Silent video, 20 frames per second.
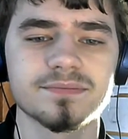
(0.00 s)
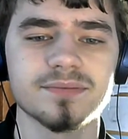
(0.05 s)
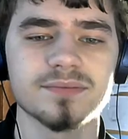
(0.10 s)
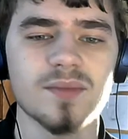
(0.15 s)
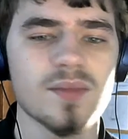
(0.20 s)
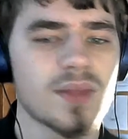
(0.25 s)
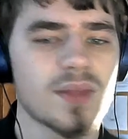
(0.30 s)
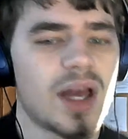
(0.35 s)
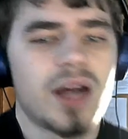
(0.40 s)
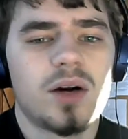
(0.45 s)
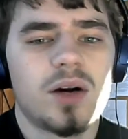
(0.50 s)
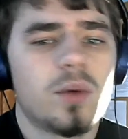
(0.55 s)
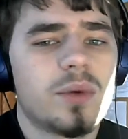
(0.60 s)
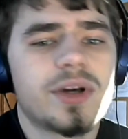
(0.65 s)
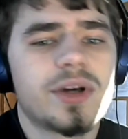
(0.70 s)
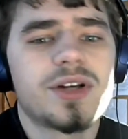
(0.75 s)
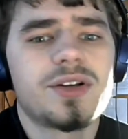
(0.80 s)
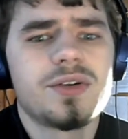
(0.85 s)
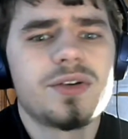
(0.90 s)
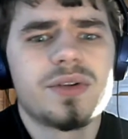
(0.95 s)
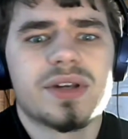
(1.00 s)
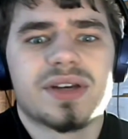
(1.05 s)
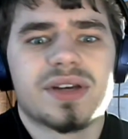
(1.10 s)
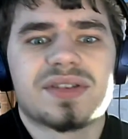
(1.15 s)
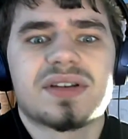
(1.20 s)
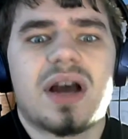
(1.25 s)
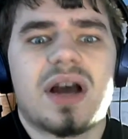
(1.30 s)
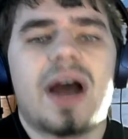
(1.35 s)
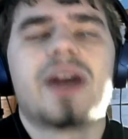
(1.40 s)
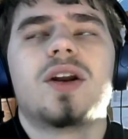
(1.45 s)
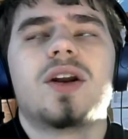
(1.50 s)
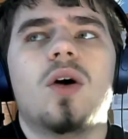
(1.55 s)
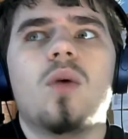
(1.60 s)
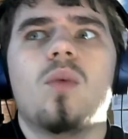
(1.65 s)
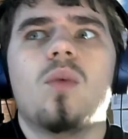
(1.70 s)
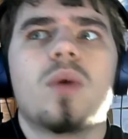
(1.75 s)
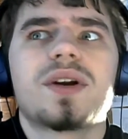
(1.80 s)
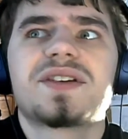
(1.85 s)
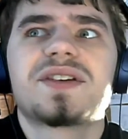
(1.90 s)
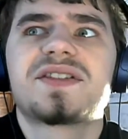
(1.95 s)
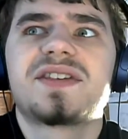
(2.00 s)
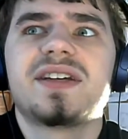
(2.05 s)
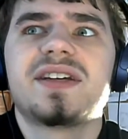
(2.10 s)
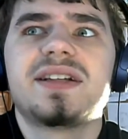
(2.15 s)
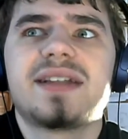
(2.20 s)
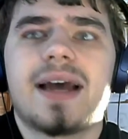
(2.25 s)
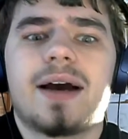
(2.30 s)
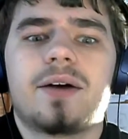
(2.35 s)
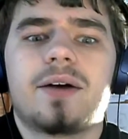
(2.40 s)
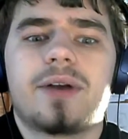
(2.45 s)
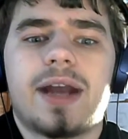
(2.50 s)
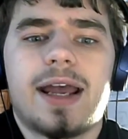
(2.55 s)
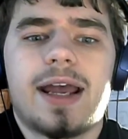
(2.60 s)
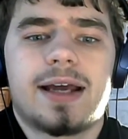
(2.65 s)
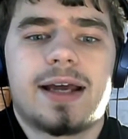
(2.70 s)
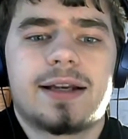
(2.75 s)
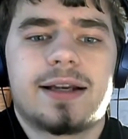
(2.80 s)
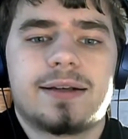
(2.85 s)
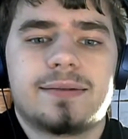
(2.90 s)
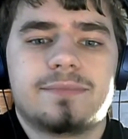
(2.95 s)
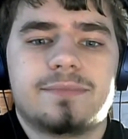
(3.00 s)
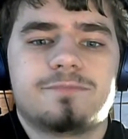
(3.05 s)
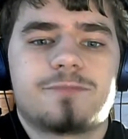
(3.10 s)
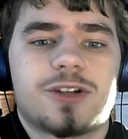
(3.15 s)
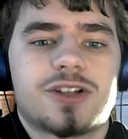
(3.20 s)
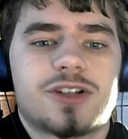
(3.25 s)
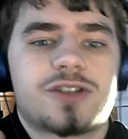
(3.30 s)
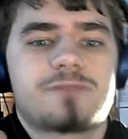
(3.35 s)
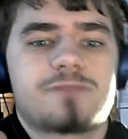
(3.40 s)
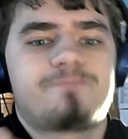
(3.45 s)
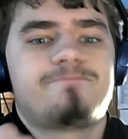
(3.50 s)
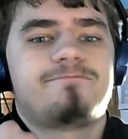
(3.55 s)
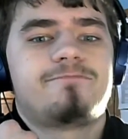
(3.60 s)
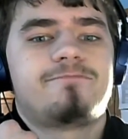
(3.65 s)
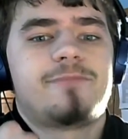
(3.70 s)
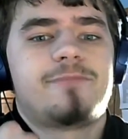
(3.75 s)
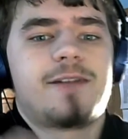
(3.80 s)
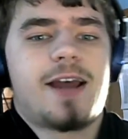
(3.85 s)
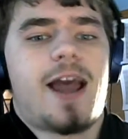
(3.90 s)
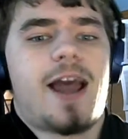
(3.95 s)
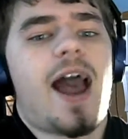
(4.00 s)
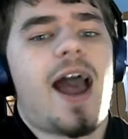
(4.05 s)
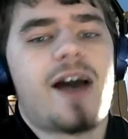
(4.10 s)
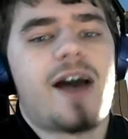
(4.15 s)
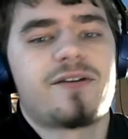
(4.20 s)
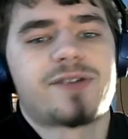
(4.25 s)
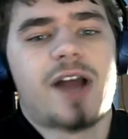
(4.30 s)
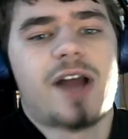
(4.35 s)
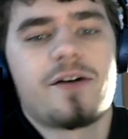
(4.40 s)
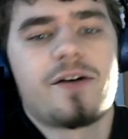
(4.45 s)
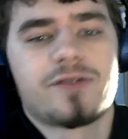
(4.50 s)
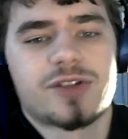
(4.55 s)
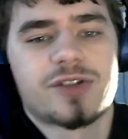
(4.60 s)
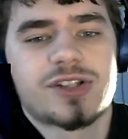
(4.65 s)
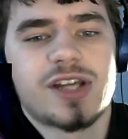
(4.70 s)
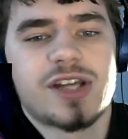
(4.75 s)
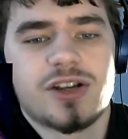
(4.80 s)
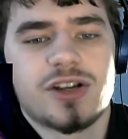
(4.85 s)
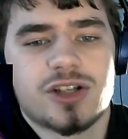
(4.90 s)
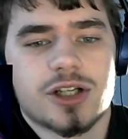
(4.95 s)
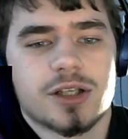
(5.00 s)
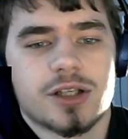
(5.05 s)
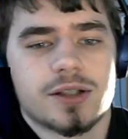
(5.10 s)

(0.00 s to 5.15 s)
I don't want to do this. I don't want to sit down and just have a conversation